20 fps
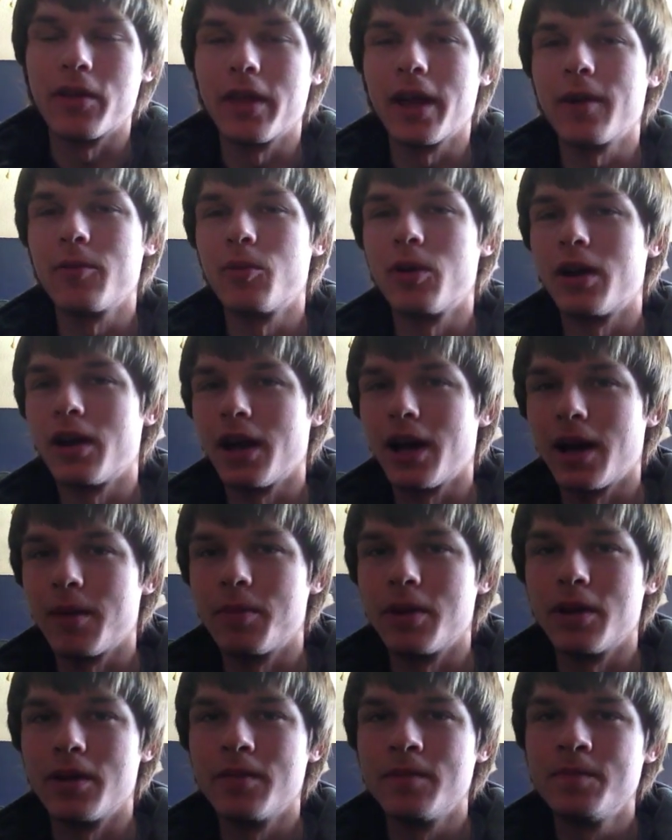That wouldn't
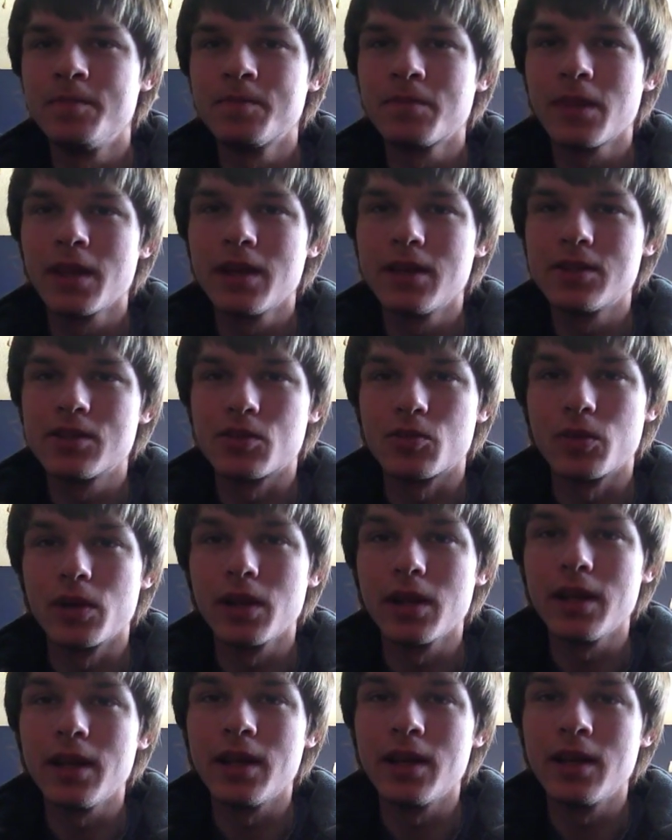happen. So
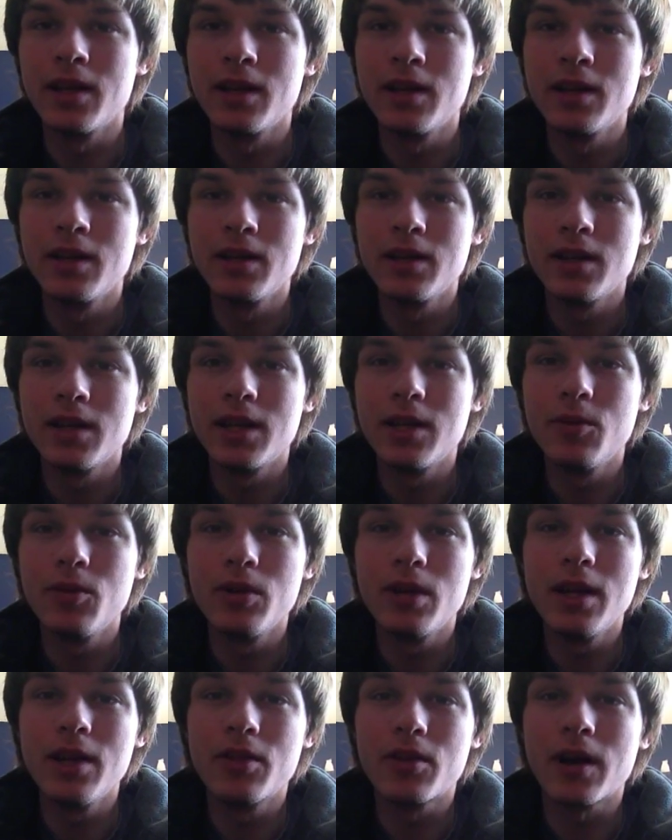really, he
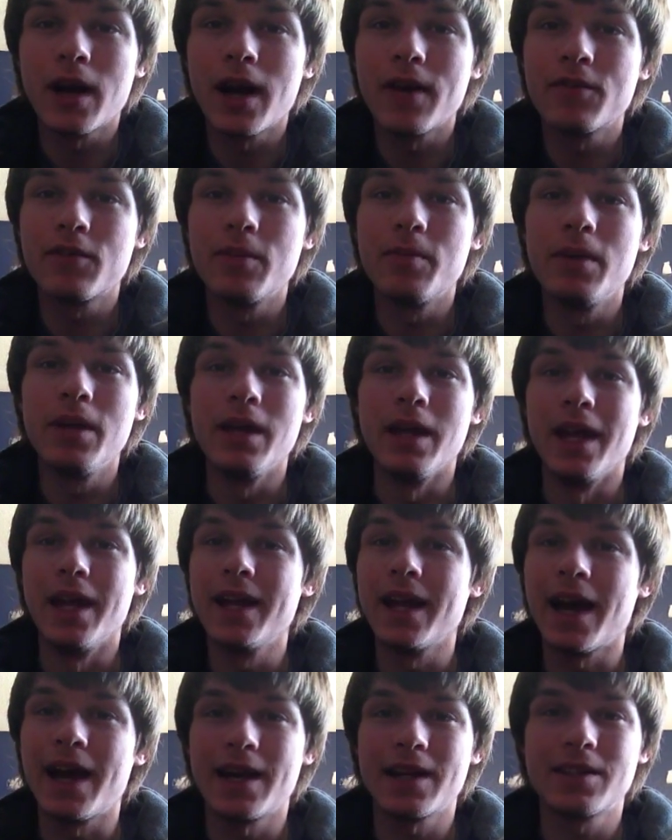would either have to be
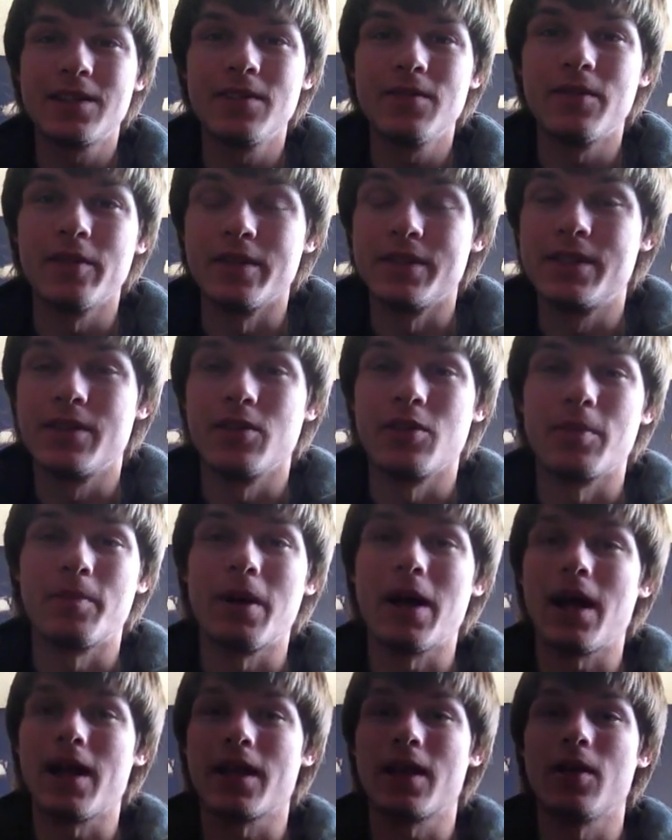inactive until the
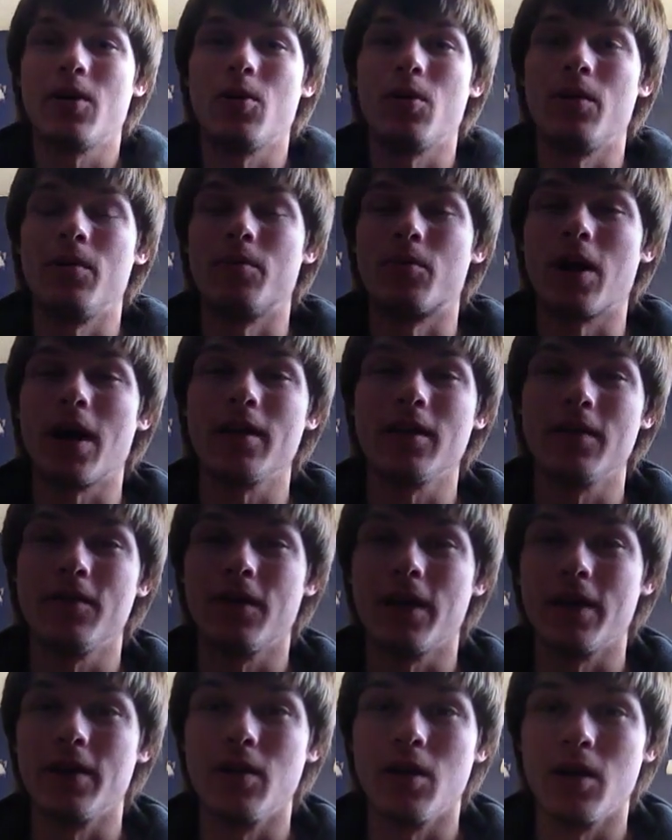Pacquiao and Bradley
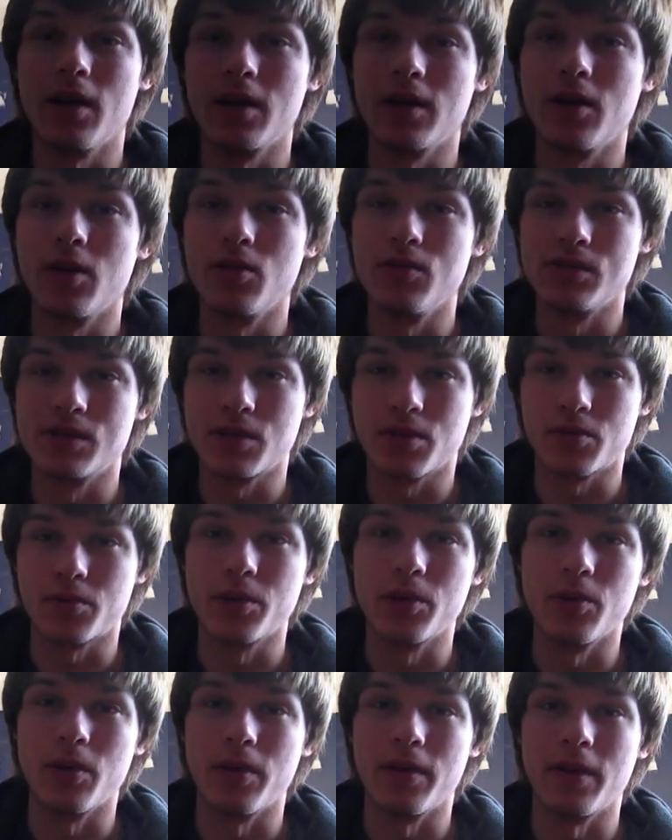fight go- goes
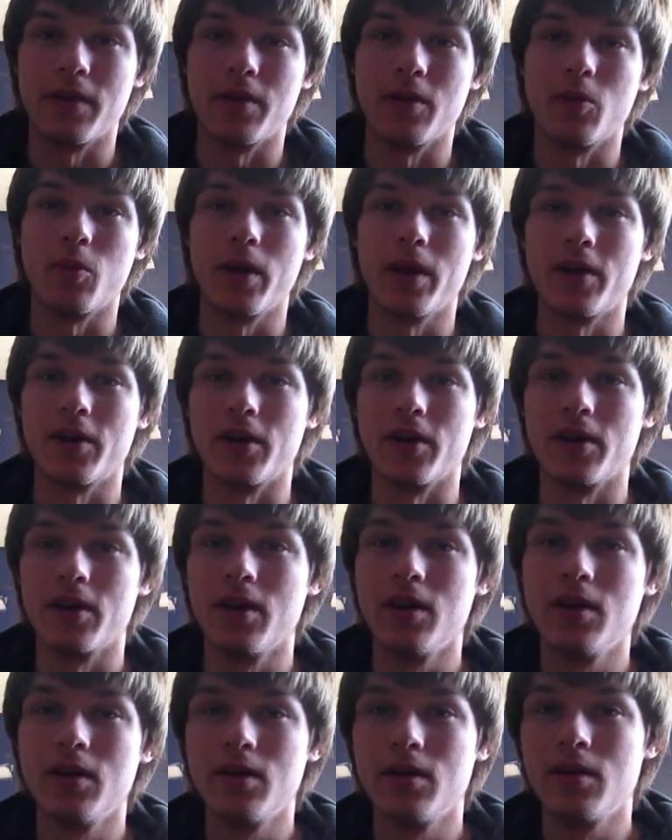through, and then the winner
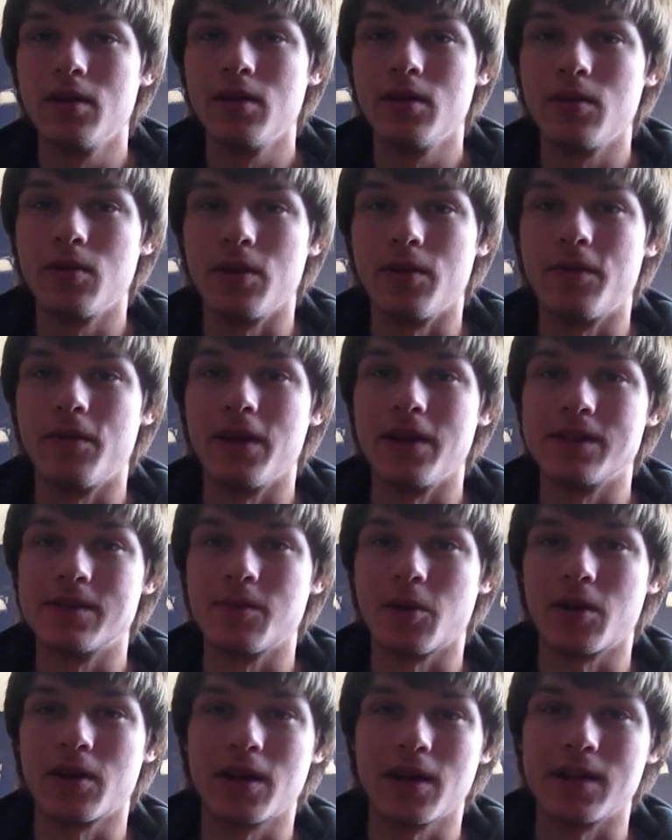would face
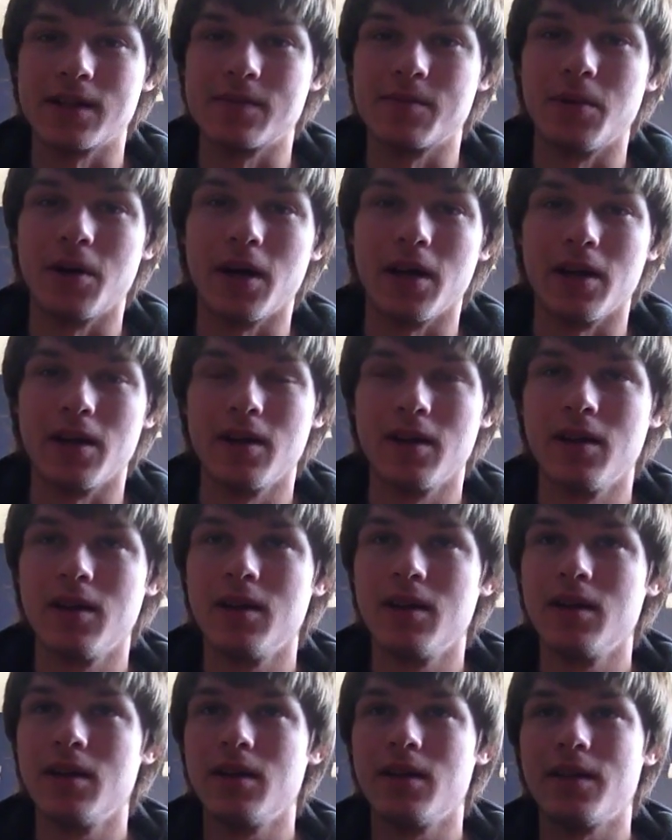Marquez. But
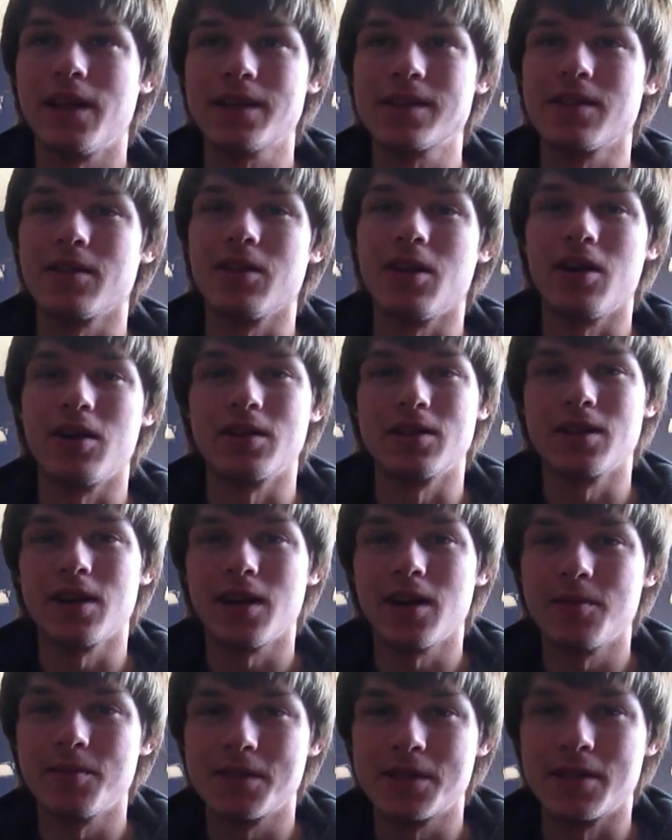that's a long
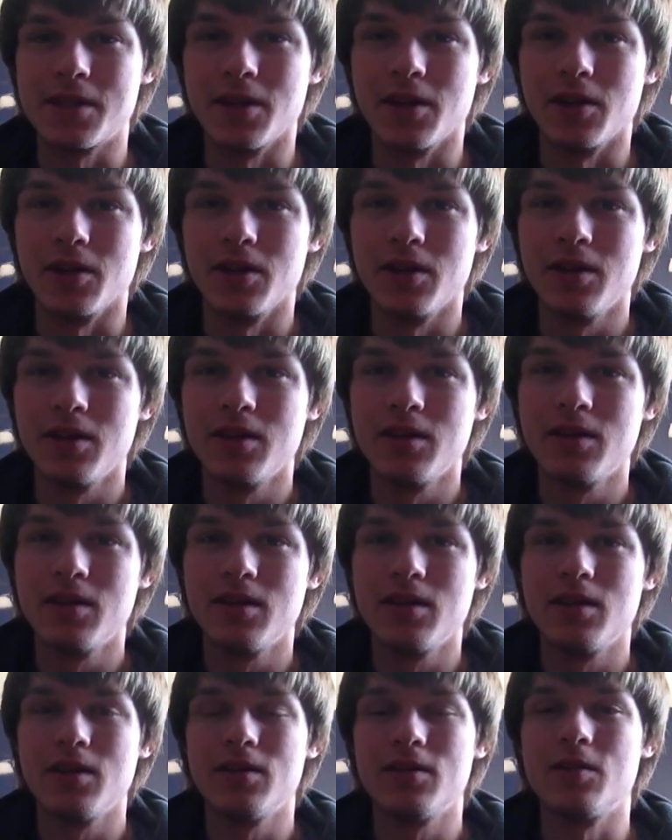time still
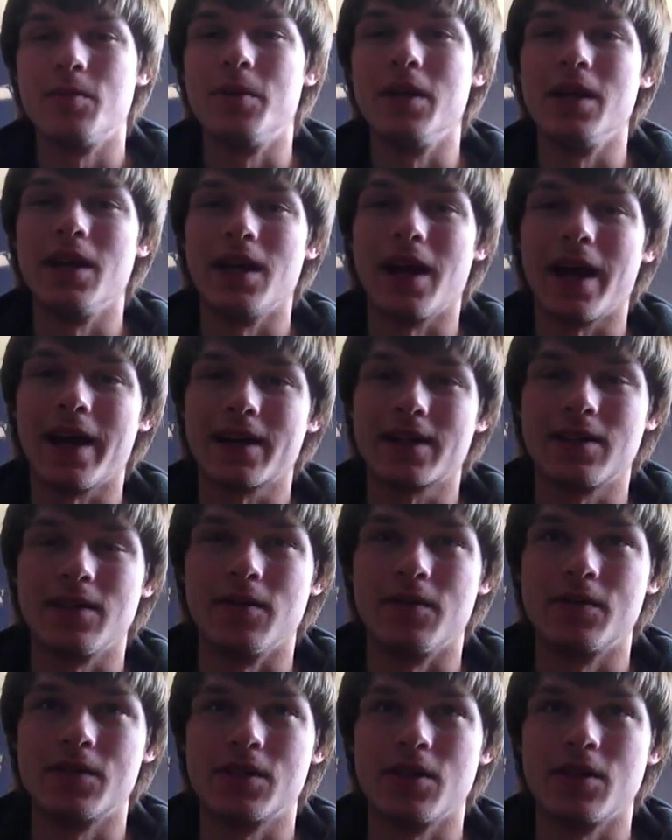to be inactive.